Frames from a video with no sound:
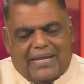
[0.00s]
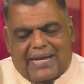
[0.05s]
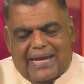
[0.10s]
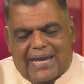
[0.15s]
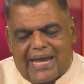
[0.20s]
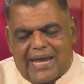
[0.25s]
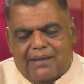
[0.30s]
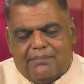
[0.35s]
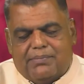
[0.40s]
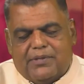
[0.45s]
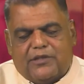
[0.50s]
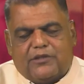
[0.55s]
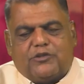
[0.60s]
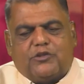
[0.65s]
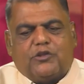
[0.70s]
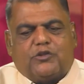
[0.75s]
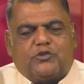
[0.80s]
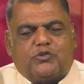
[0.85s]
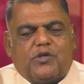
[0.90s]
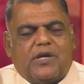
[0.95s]
be able
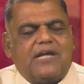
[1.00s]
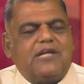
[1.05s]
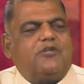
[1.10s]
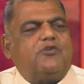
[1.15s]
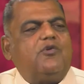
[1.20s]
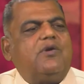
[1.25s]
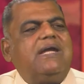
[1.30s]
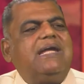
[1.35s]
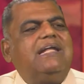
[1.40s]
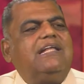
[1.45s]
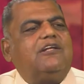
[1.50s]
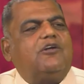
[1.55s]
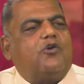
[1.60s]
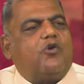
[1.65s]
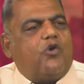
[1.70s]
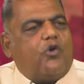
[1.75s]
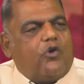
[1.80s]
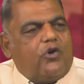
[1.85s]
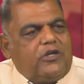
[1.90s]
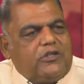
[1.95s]
to try to
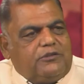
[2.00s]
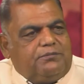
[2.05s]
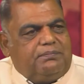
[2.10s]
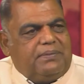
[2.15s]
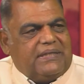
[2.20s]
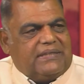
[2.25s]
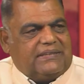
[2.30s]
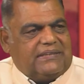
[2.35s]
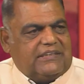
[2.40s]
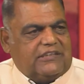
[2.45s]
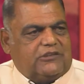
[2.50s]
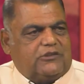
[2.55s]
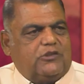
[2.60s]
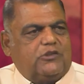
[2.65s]
encourage business,